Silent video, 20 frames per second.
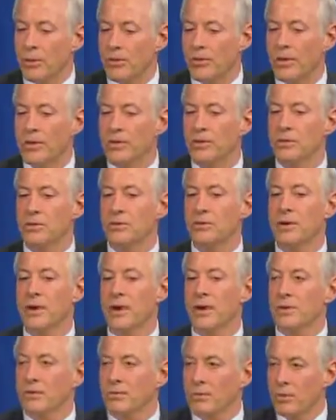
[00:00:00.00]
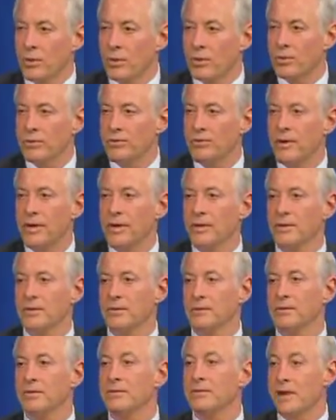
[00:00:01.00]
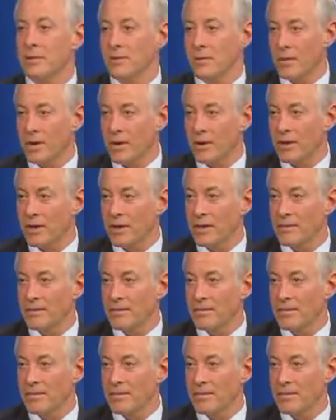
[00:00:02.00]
things you try, the more you'll fail, temporarily.